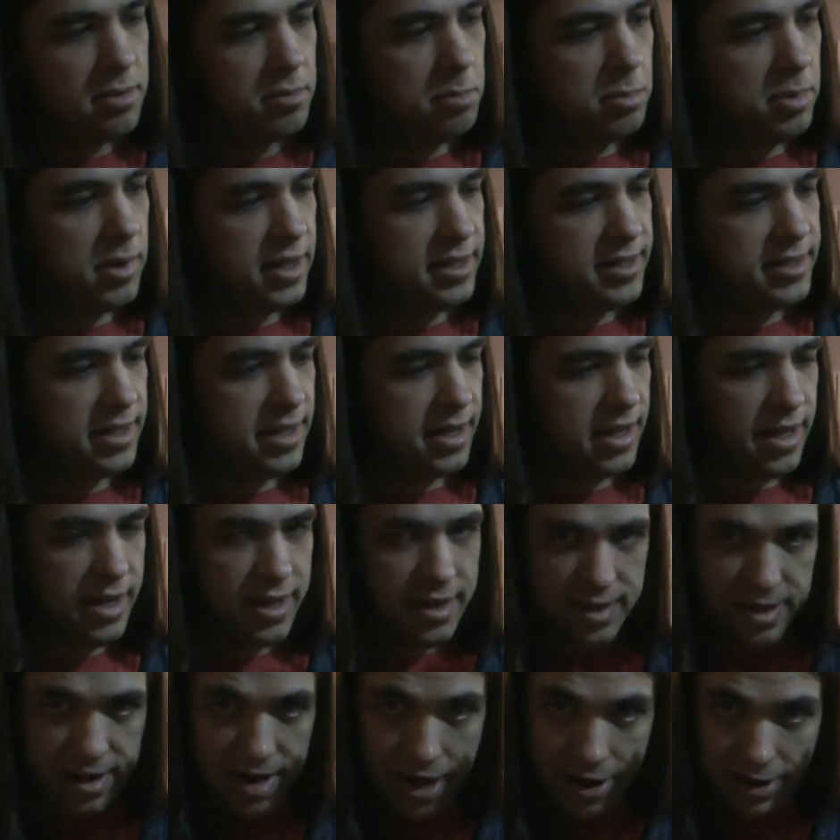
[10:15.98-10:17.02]
But
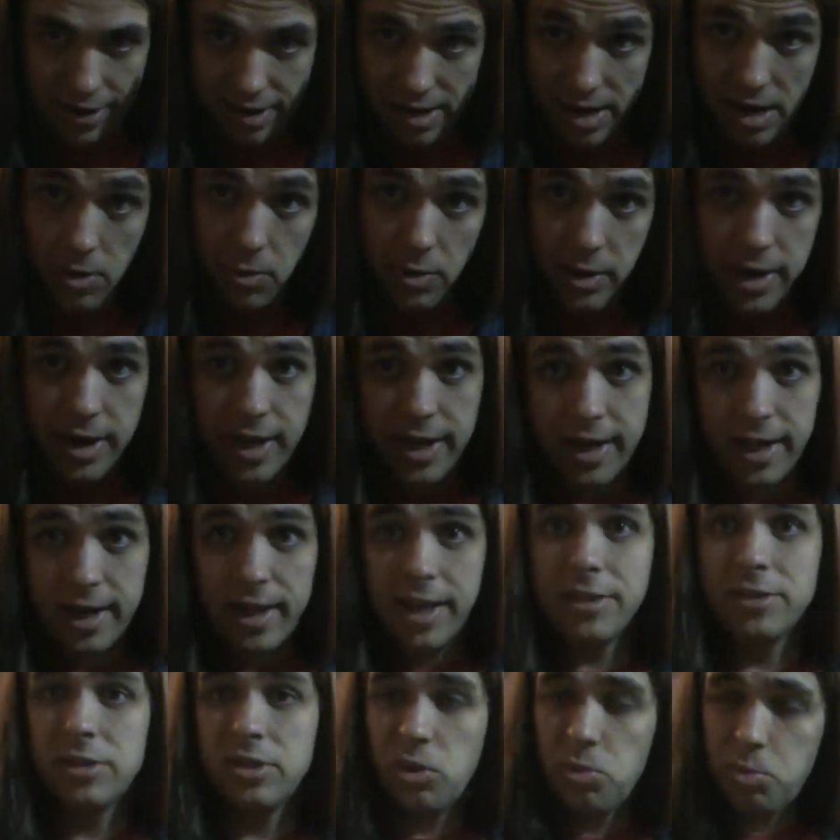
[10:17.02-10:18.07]
now I got one I can
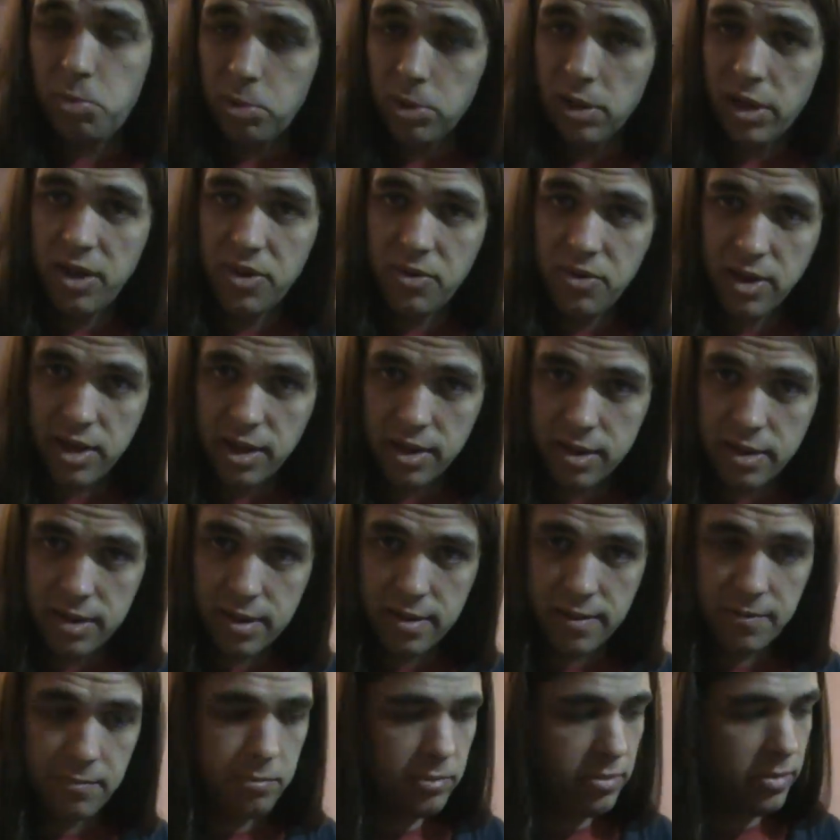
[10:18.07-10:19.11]
actually play
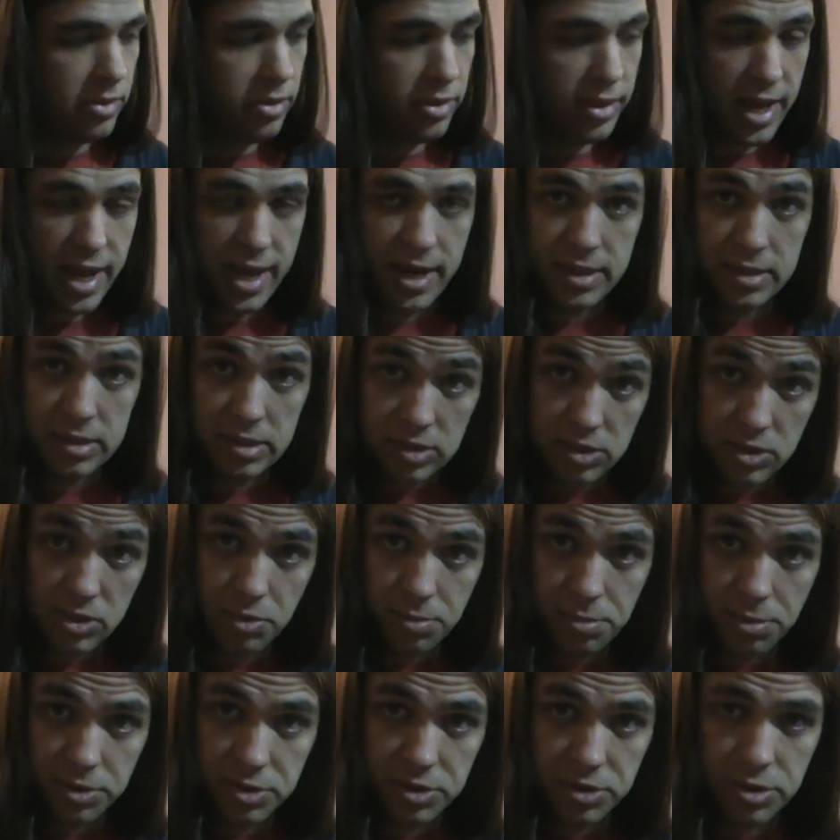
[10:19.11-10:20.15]
with. That is
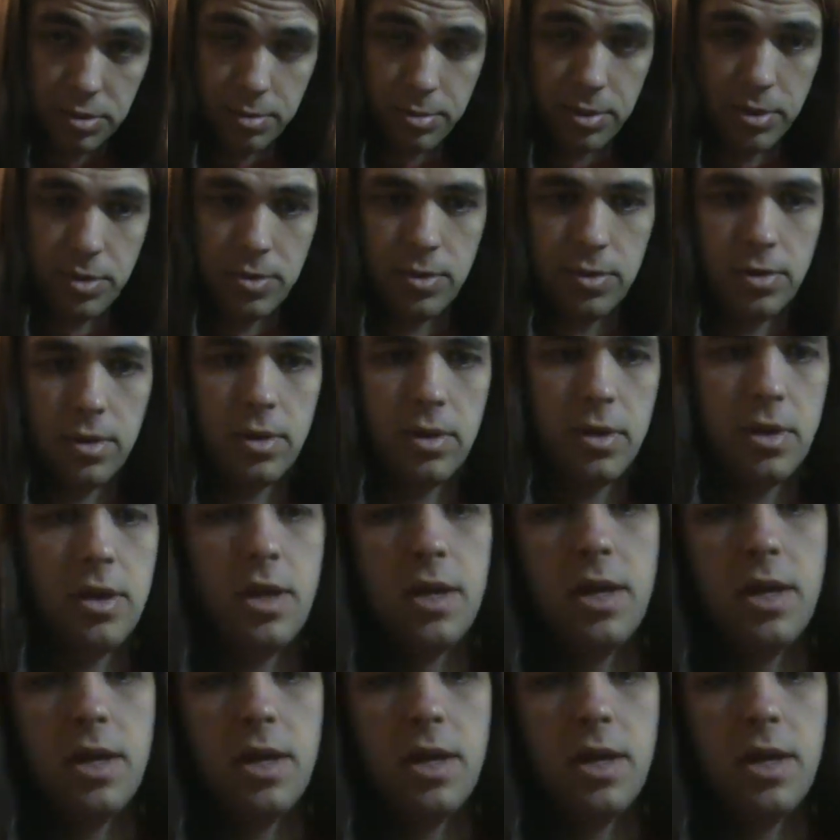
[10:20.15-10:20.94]
super, super cool.